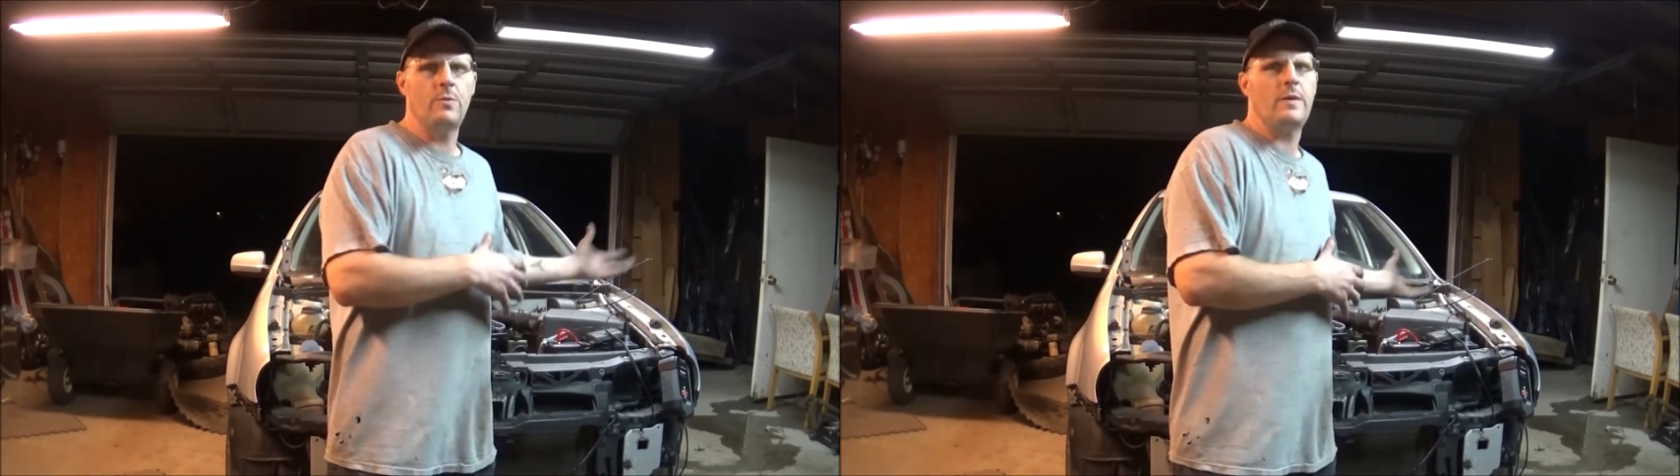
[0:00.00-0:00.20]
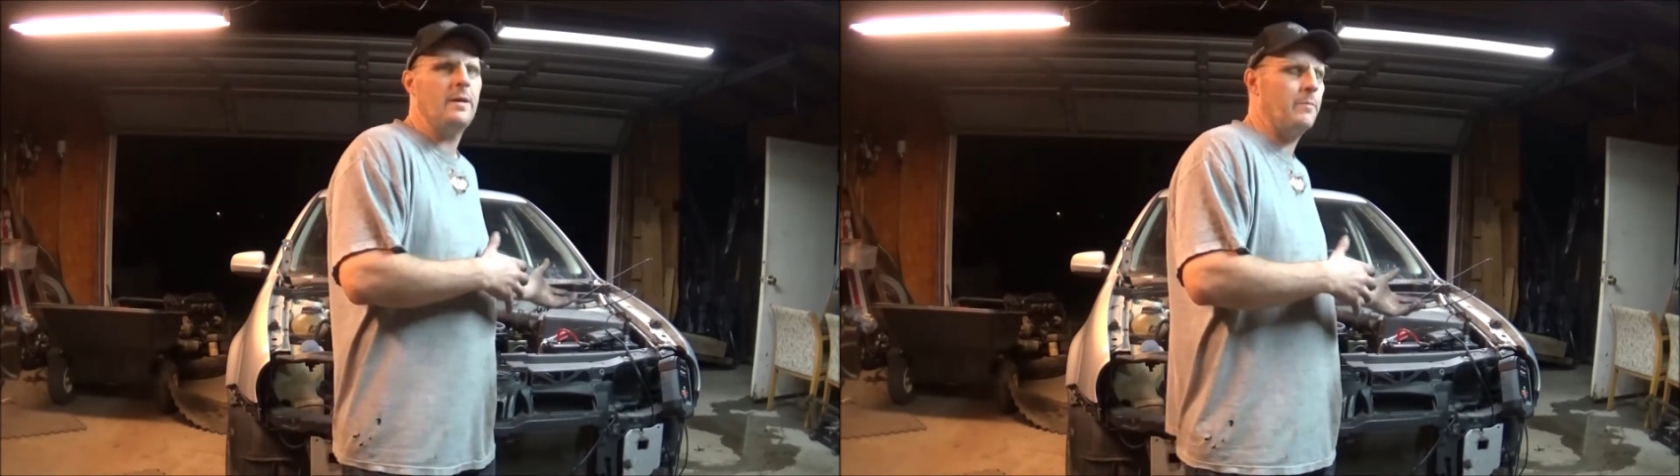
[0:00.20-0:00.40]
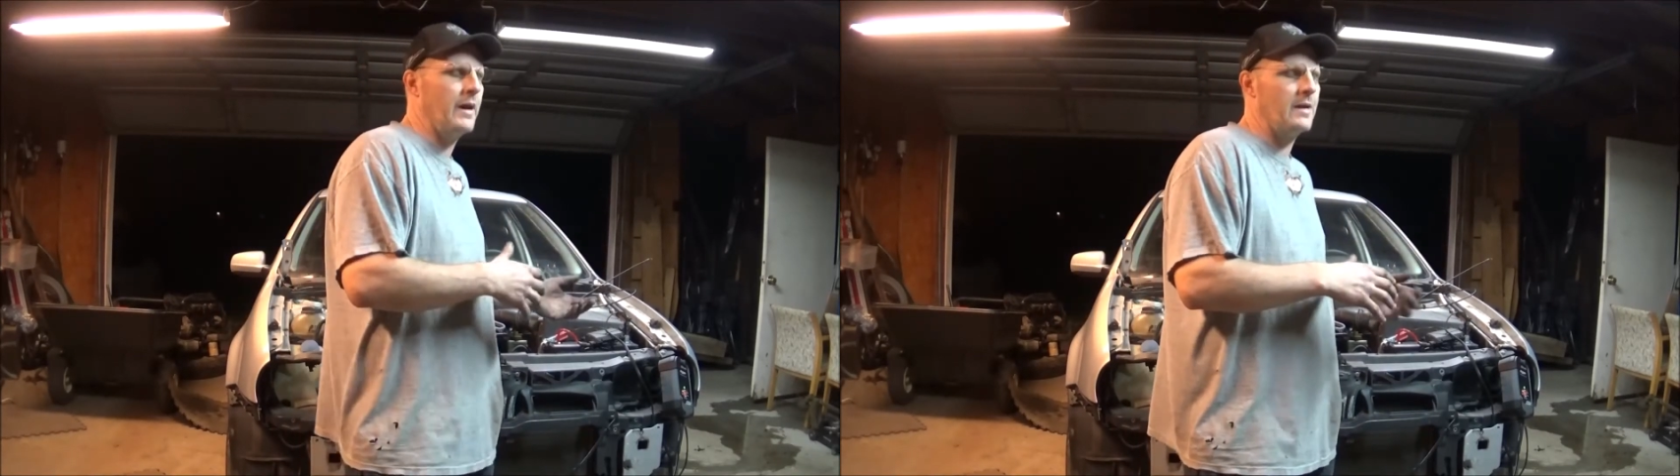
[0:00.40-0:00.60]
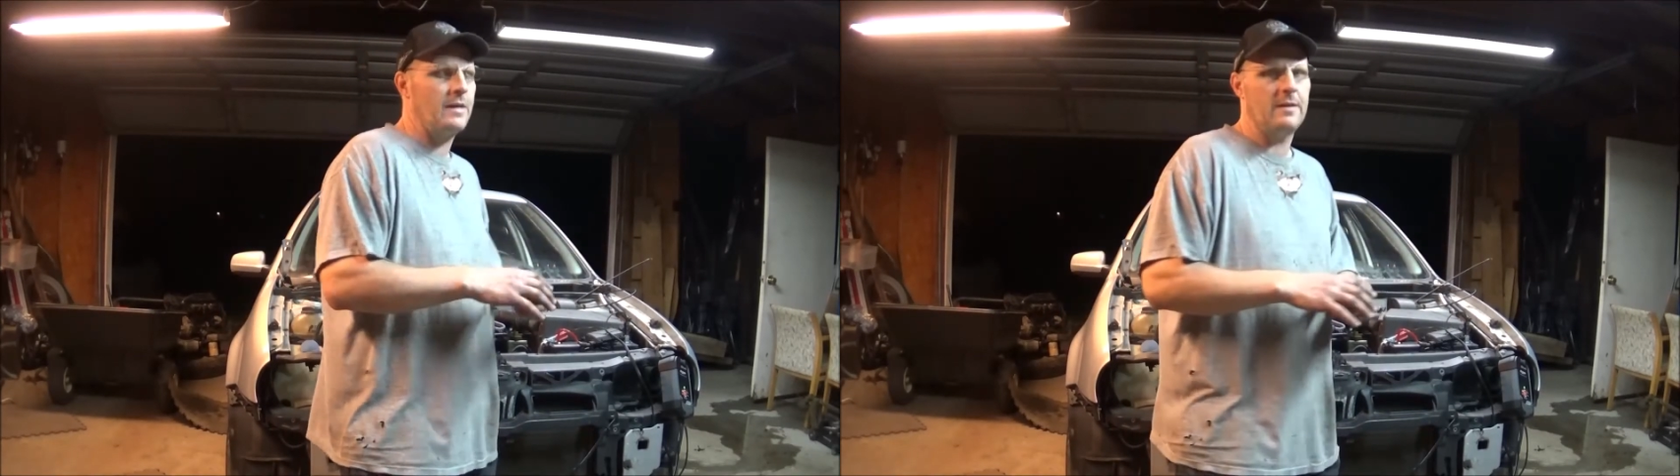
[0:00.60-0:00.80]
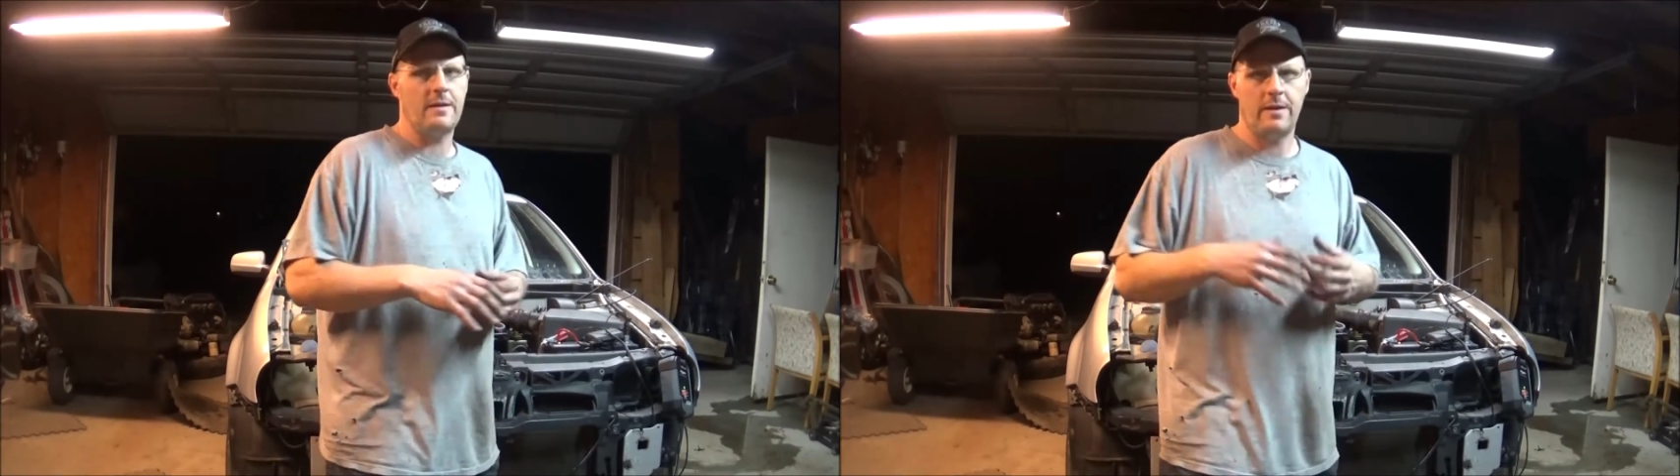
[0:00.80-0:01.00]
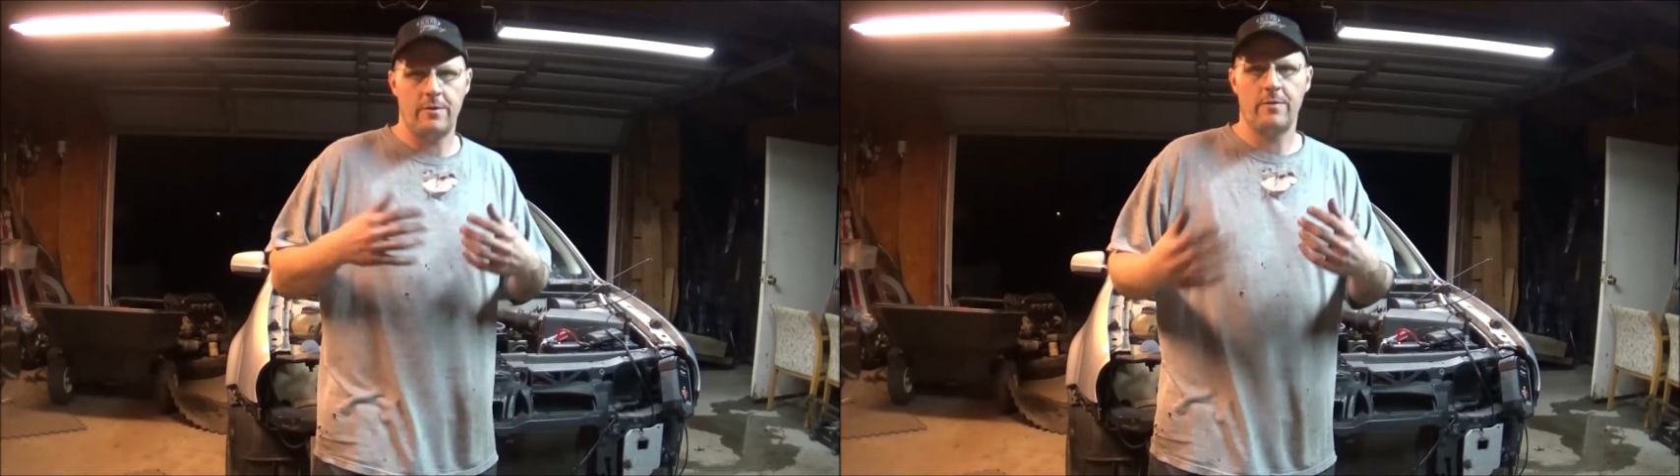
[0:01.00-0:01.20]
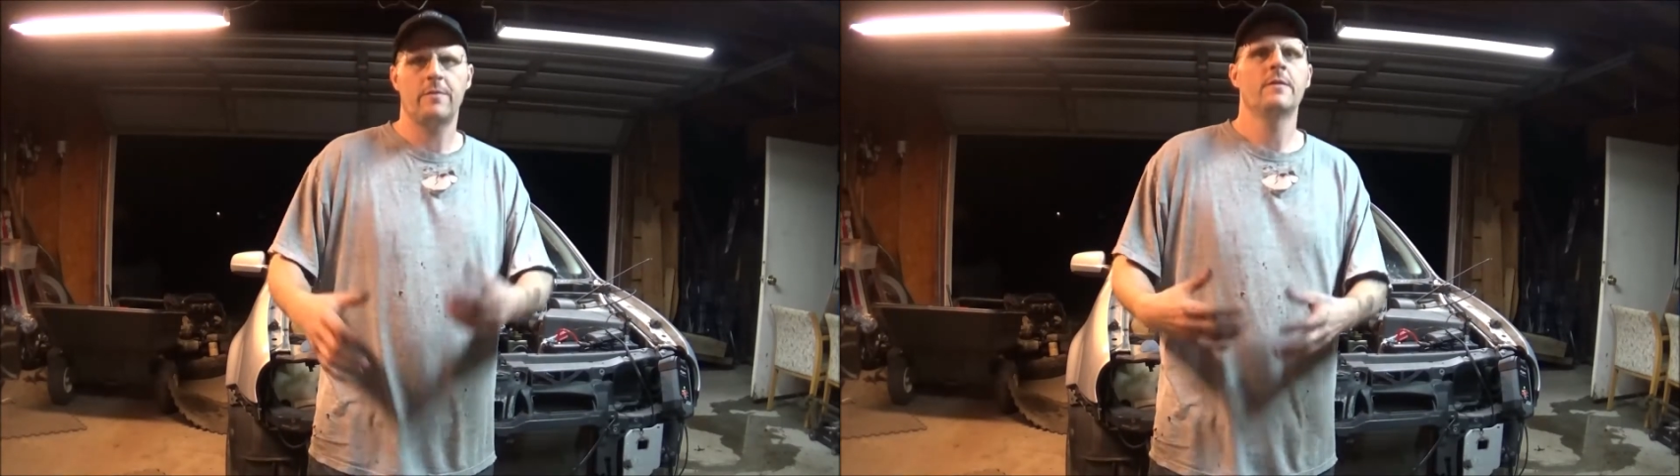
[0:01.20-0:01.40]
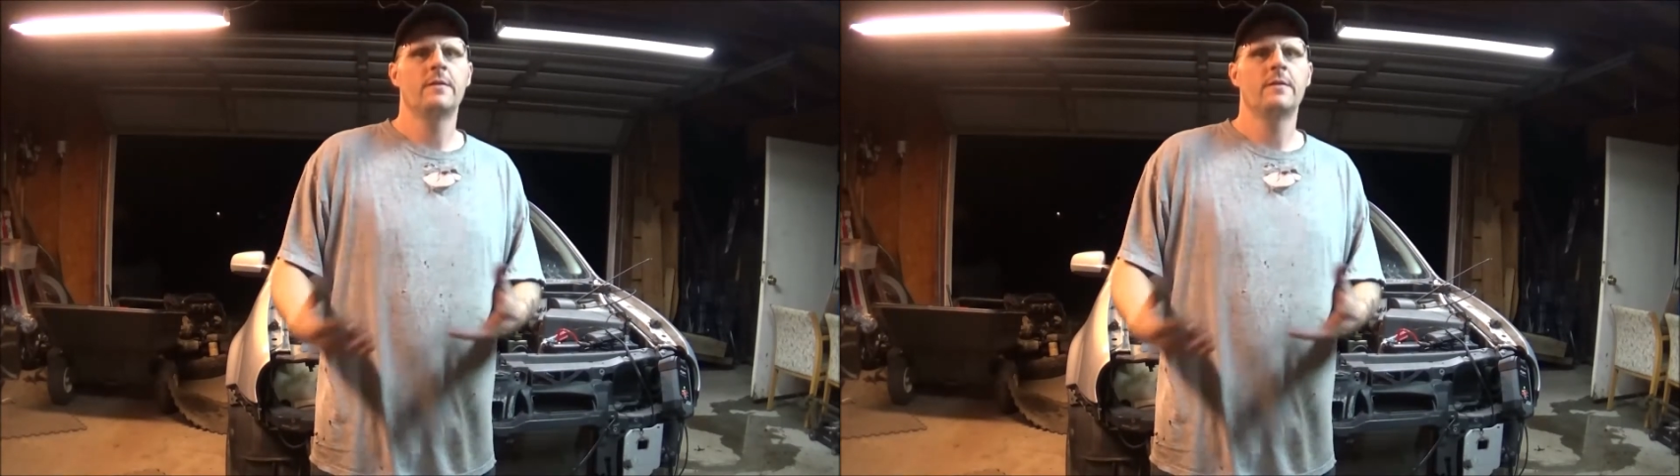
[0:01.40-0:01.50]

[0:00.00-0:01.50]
get back in here,